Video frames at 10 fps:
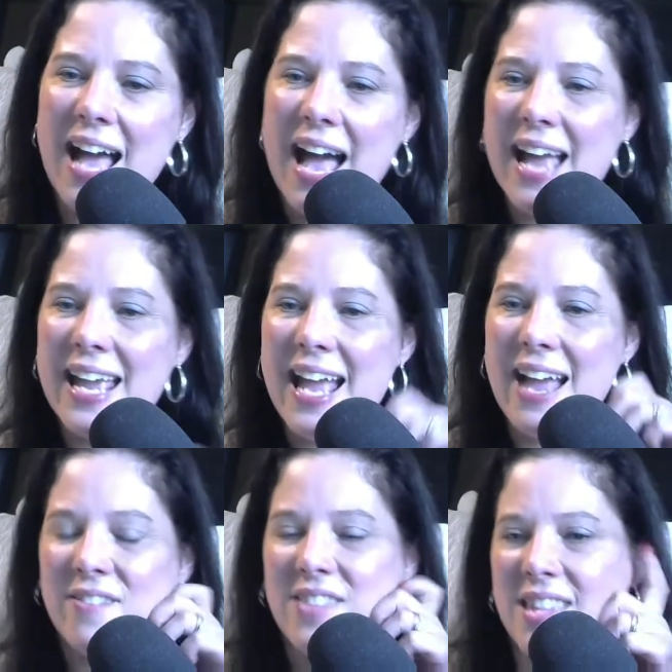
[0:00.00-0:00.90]
I
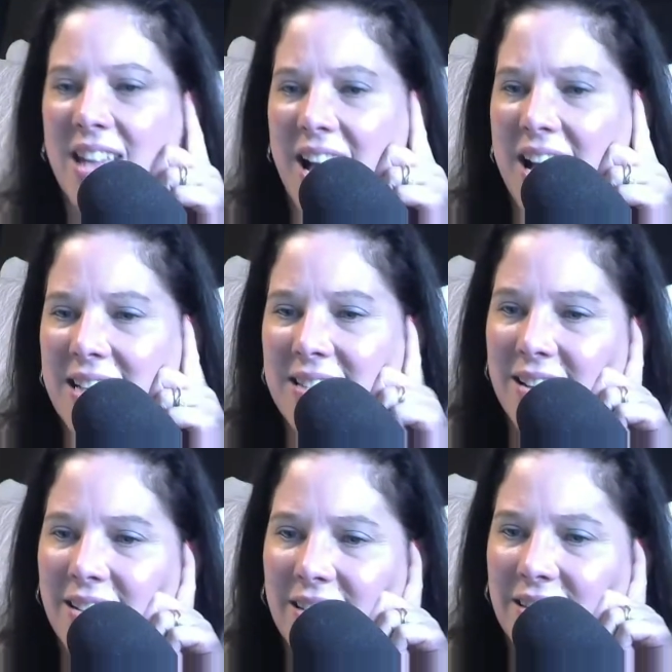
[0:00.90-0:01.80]
have not
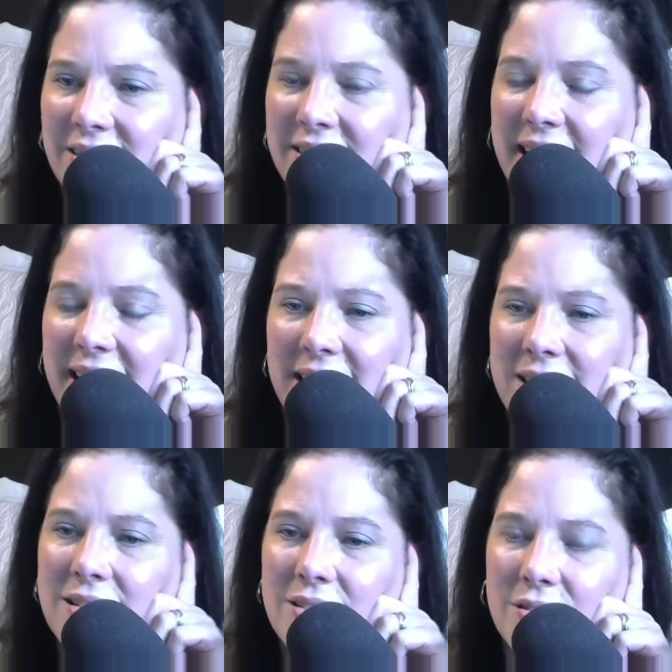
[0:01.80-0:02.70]
heard that
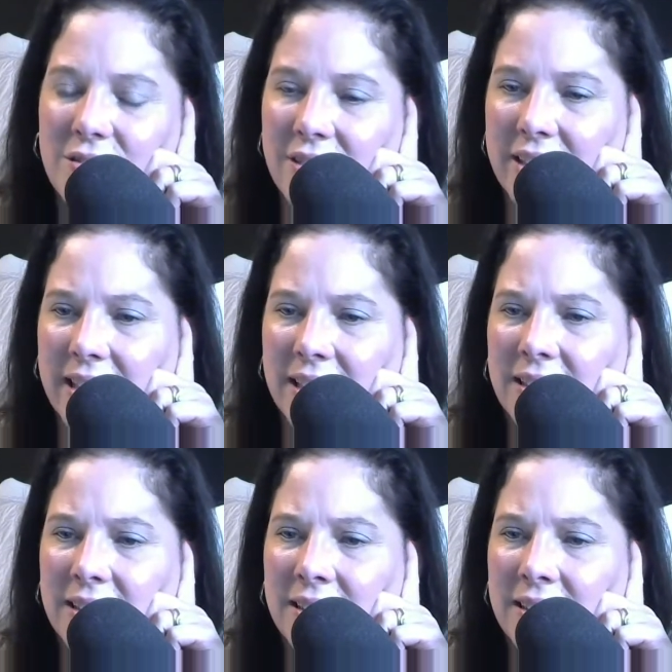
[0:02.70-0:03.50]
story.